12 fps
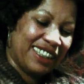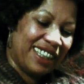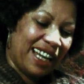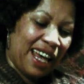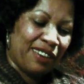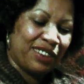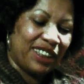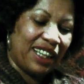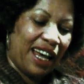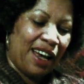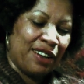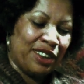She laughed
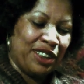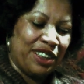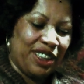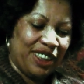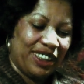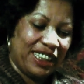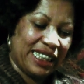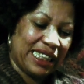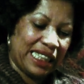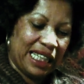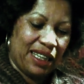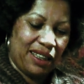aloud and turned to
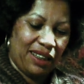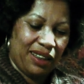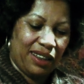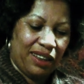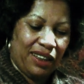see.